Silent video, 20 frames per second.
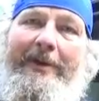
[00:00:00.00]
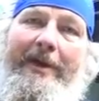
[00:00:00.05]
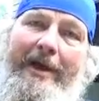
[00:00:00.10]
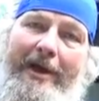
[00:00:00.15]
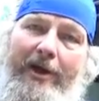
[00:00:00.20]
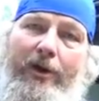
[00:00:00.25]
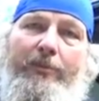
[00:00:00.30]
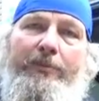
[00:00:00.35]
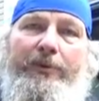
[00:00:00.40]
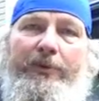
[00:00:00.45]
I
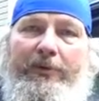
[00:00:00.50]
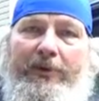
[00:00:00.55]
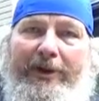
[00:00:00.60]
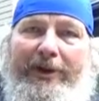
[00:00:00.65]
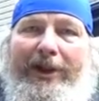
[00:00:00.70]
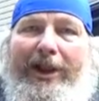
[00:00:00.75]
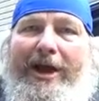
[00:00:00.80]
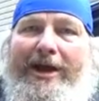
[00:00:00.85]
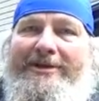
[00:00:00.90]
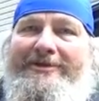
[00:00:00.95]
hope you
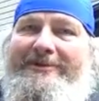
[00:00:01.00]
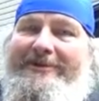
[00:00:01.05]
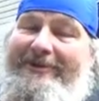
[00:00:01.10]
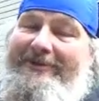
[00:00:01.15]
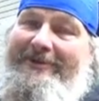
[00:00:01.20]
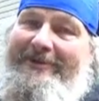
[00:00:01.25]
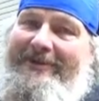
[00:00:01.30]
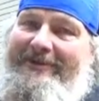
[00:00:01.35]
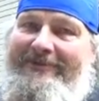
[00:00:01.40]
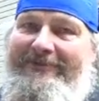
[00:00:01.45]
realize
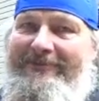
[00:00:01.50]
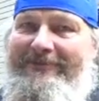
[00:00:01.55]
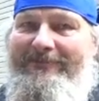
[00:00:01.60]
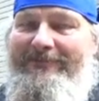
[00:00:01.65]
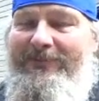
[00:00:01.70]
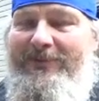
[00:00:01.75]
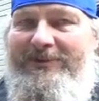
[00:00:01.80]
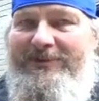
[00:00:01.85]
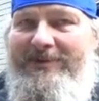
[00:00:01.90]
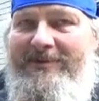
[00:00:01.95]
that this
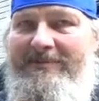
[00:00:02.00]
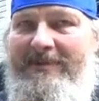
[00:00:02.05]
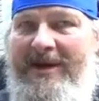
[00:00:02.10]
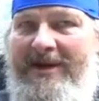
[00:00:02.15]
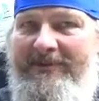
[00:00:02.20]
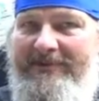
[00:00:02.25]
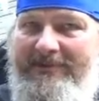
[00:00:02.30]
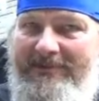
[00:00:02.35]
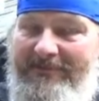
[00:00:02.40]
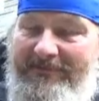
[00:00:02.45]
wasn't
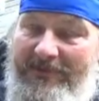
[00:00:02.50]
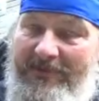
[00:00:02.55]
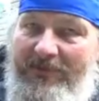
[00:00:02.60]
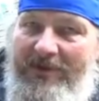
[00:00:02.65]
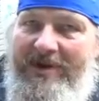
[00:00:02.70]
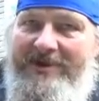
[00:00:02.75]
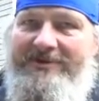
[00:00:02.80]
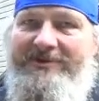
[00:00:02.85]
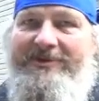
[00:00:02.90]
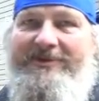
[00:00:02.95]
about, if you
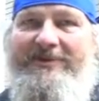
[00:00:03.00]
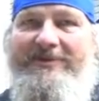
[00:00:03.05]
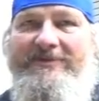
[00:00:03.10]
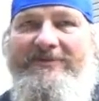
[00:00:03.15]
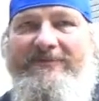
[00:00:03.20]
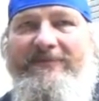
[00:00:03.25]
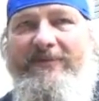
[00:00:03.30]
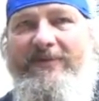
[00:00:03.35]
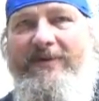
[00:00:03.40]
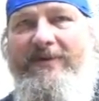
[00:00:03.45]
watched it this
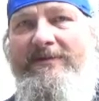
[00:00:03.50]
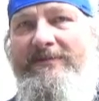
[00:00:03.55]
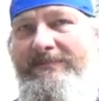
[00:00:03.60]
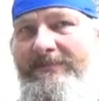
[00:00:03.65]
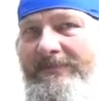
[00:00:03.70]
far,